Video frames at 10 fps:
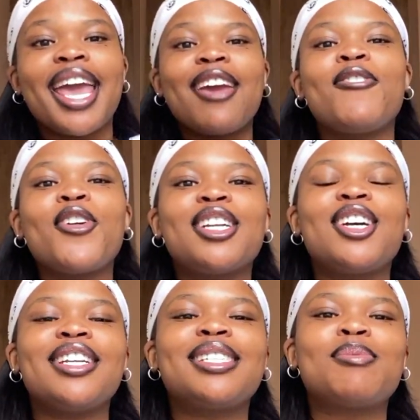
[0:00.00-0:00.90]
If you're a
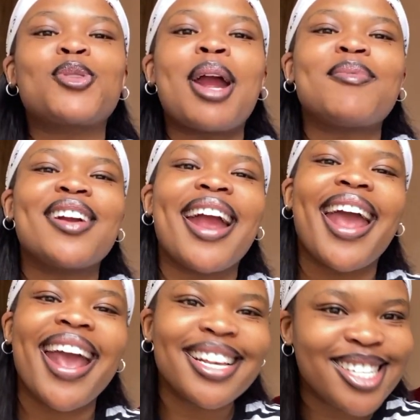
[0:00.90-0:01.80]
returning subscriber,
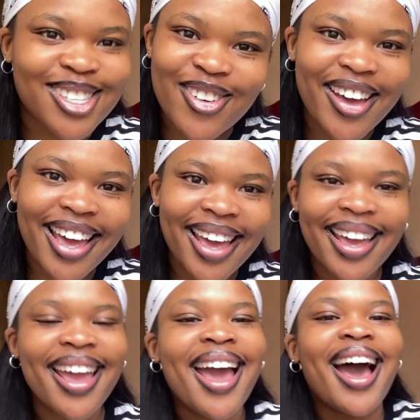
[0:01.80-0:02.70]
hey Sway,
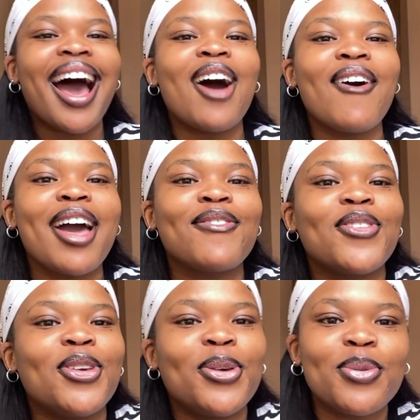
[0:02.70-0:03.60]
how have
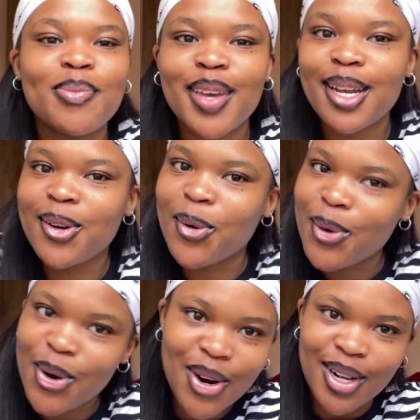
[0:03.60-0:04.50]
you been,
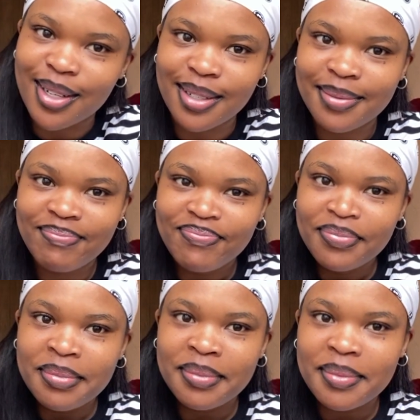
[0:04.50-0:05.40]
girl?
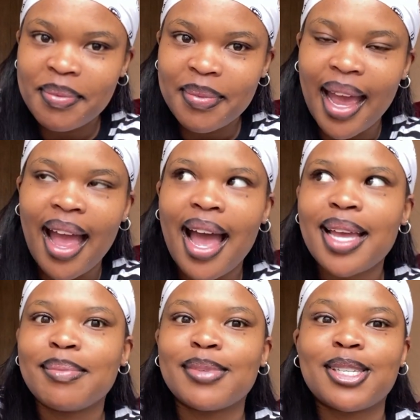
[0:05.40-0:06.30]
I
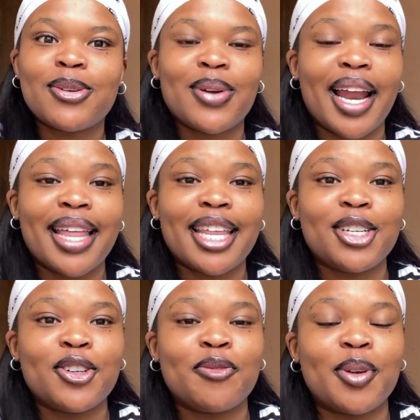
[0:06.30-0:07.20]
am so glad that
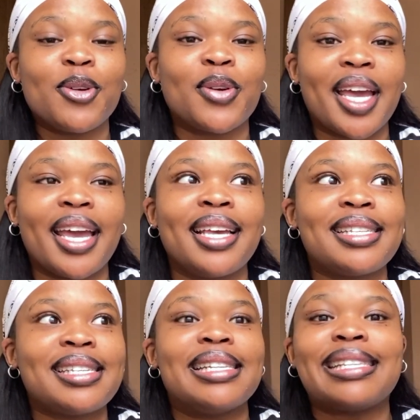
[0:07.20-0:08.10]
you've been okay
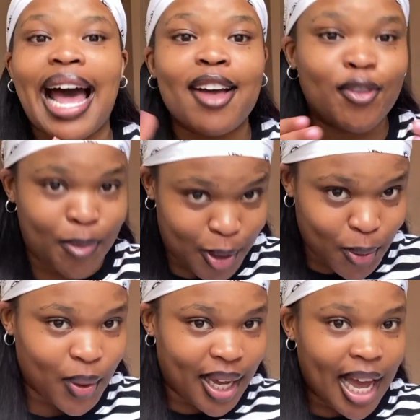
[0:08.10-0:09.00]
since I've been
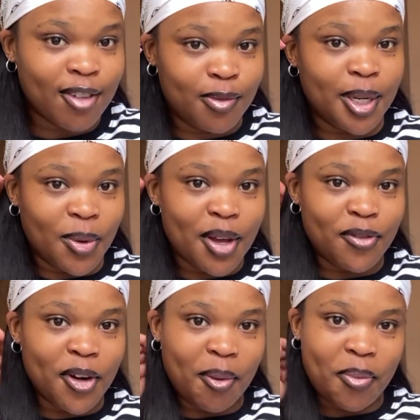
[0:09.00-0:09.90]
away. I've been away
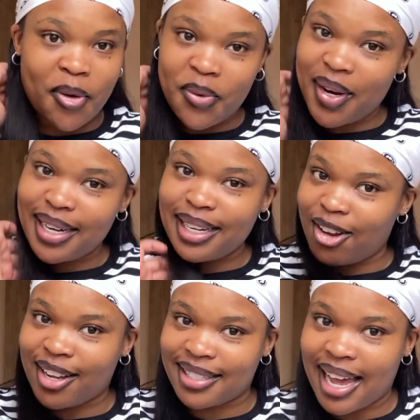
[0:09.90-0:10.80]
for a pretty
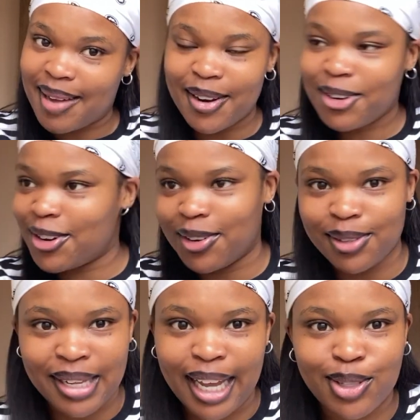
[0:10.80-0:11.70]
long time. I don't know, it
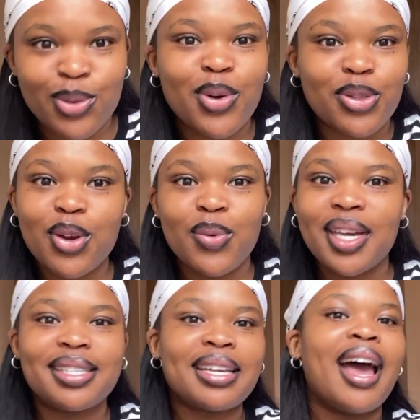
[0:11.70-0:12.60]
was like 2 or 3
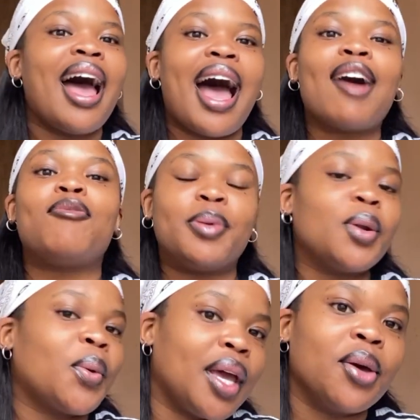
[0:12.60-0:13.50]
weeks. I've been
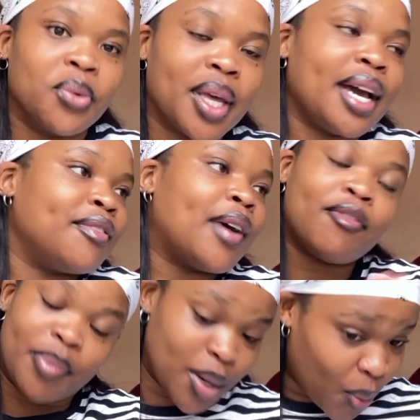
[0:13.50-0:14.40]
away, okay? I've
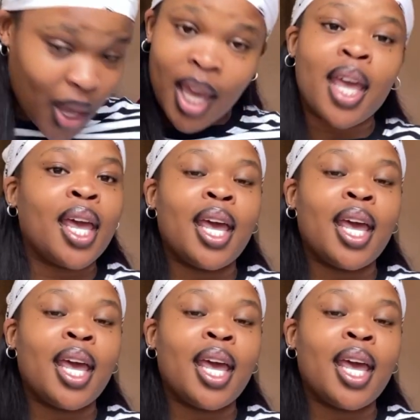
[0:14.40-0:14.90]
been away.